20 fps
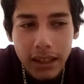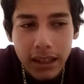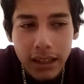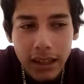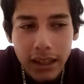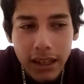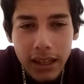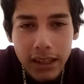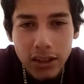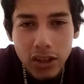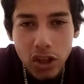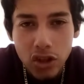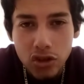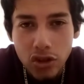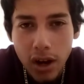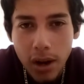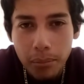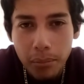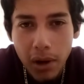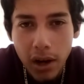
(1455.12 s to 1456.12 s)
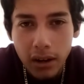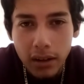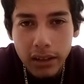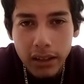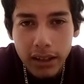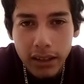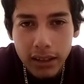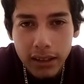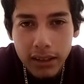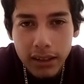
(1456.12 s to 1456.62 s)
It's a dropout
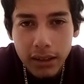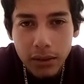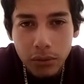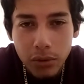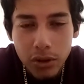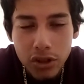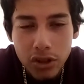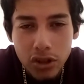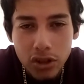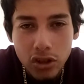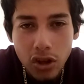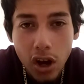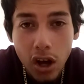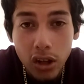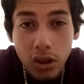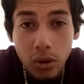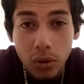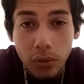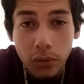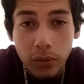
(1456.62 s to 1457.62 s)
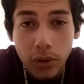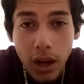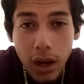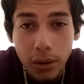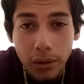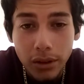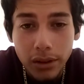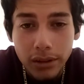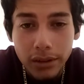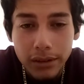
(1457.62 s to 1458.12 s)
clique, which is called New
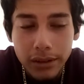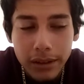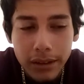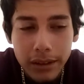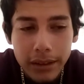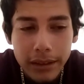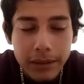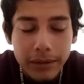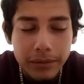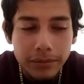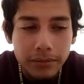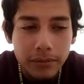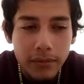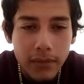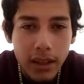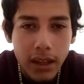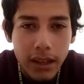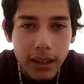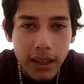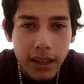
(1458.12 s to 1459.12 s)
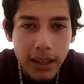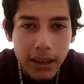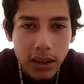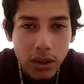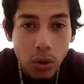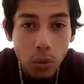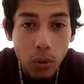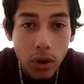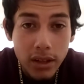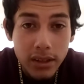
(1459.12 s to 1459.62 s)
Flower. And then
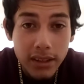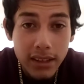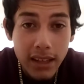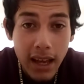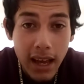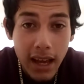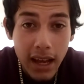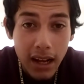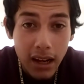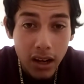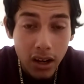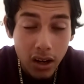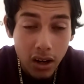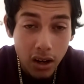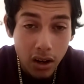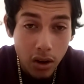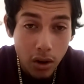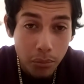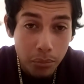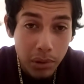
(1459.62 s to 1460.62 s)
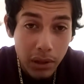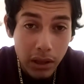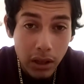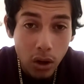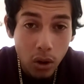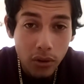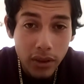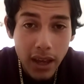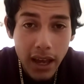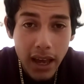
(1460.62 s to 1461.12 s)
the ones that are
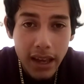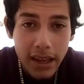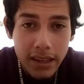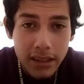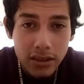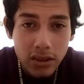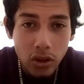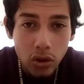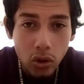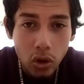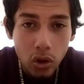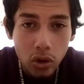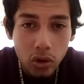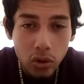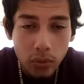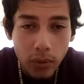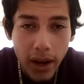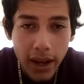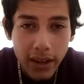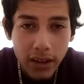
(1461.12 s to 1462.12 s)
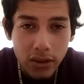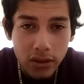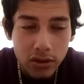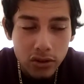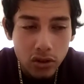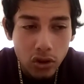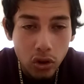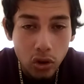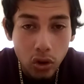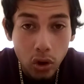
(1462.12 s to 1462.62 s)
below that is the Northern Riders.
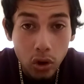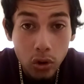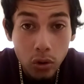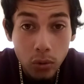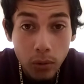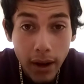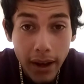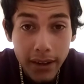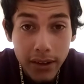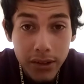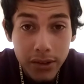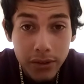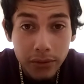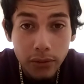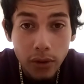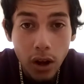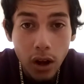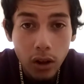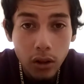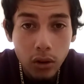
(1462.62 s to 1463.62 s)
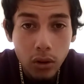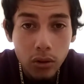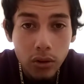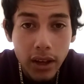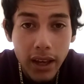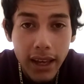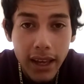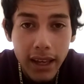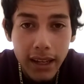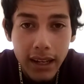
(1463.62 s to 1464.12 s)
The Northern Riders follow
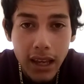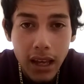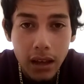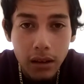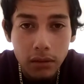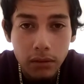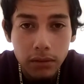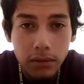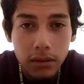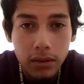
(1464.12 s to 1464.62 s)
the NF.